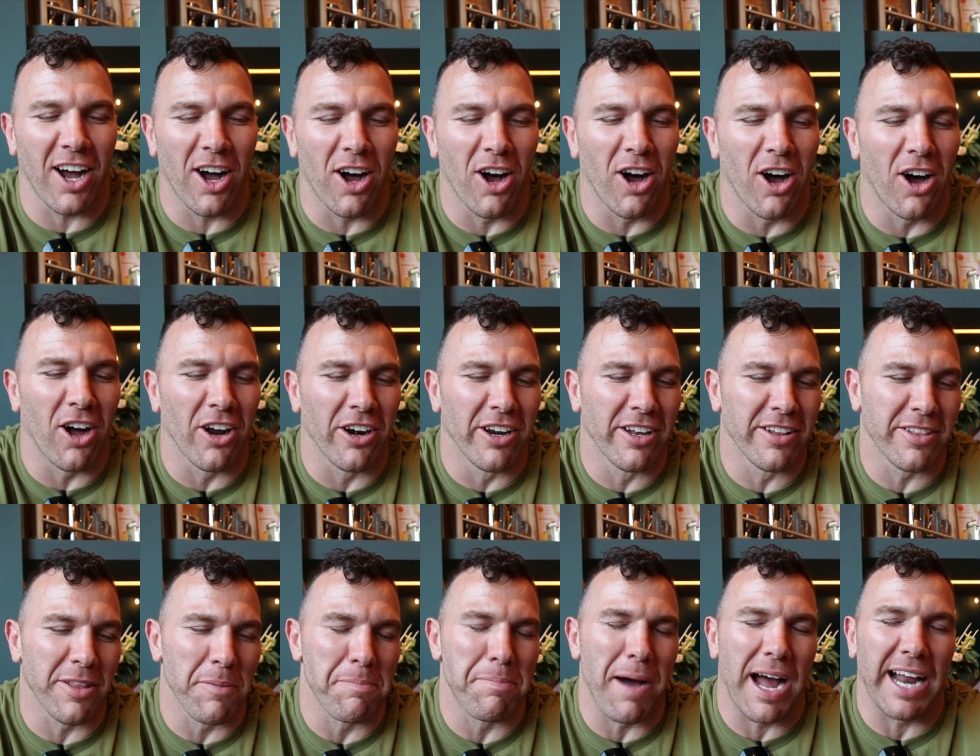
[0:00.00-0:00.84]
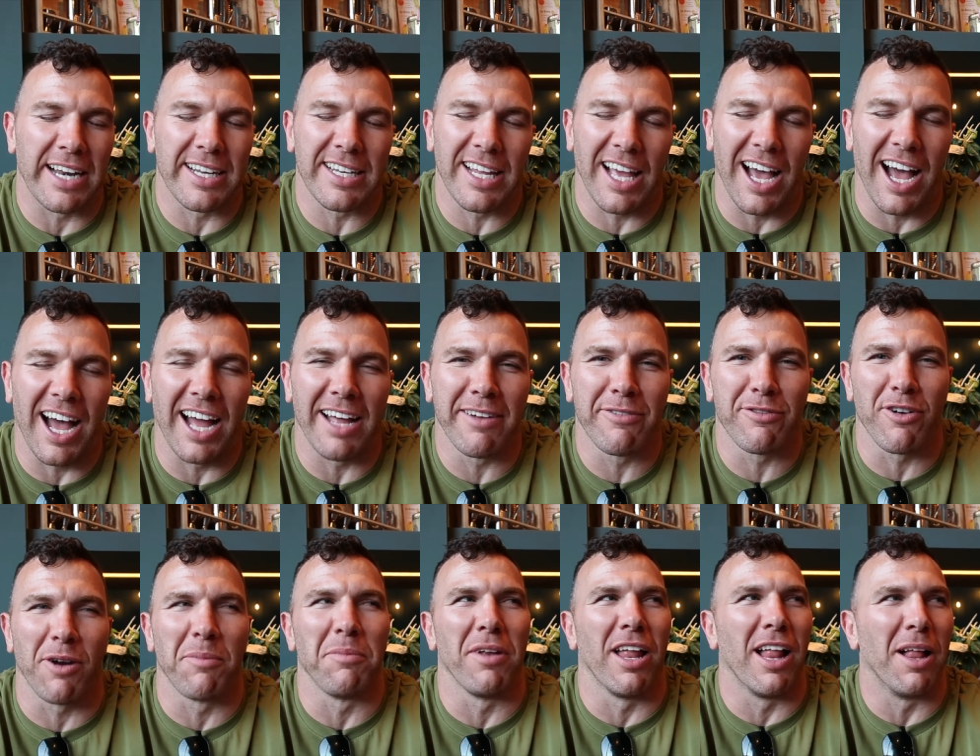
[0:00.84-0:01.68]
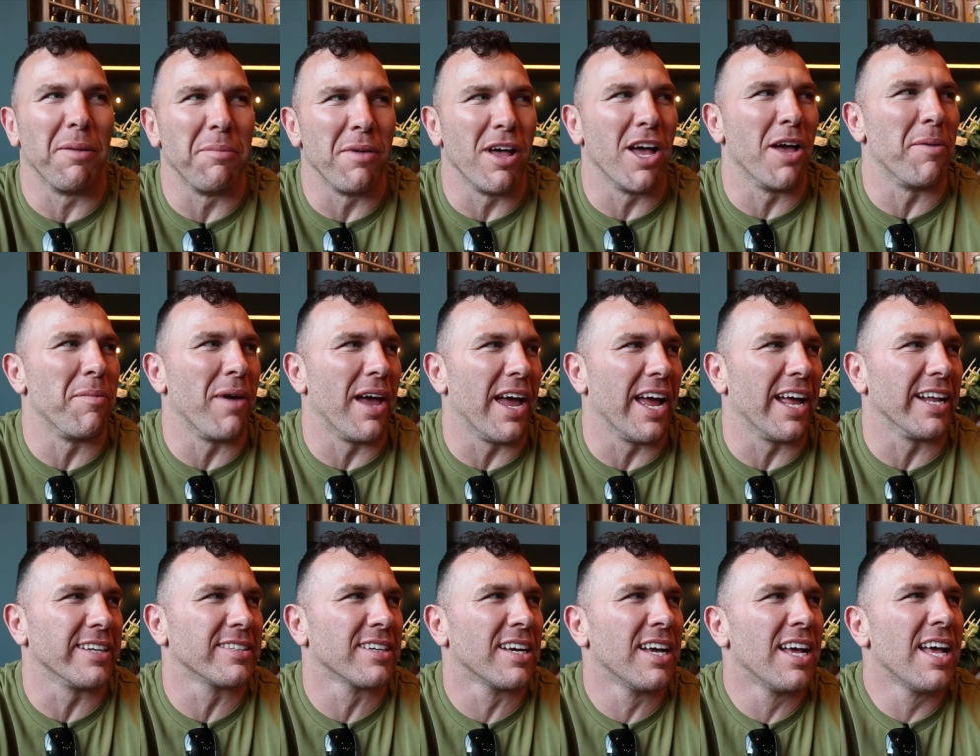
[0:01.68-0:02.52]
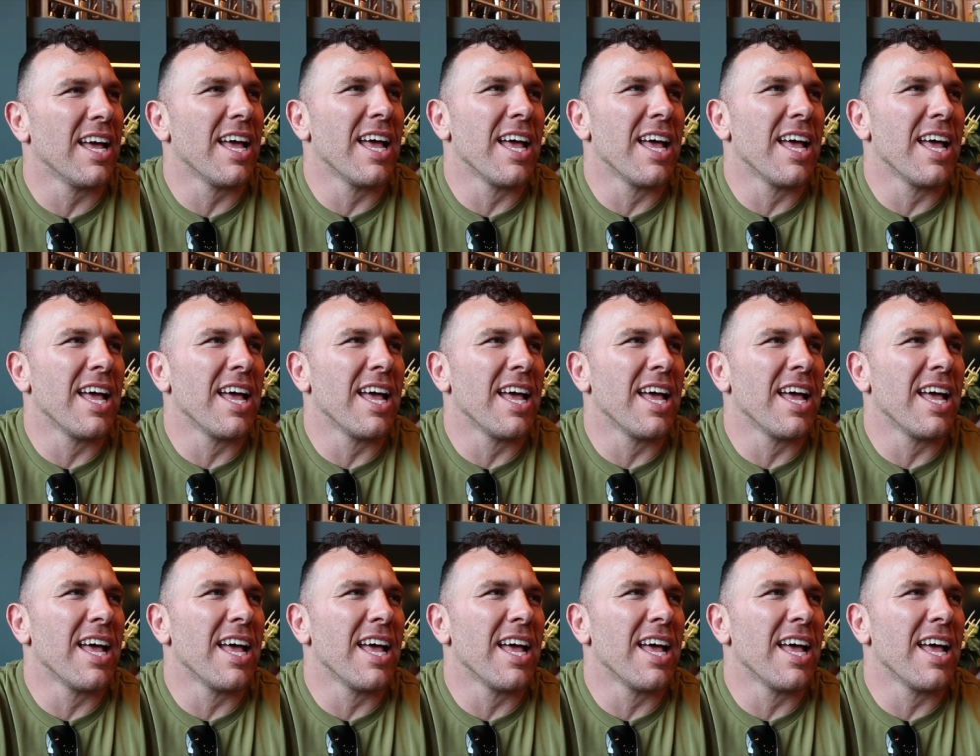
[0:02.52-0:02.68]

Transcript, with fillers: on the bad guy from Little Mermaid.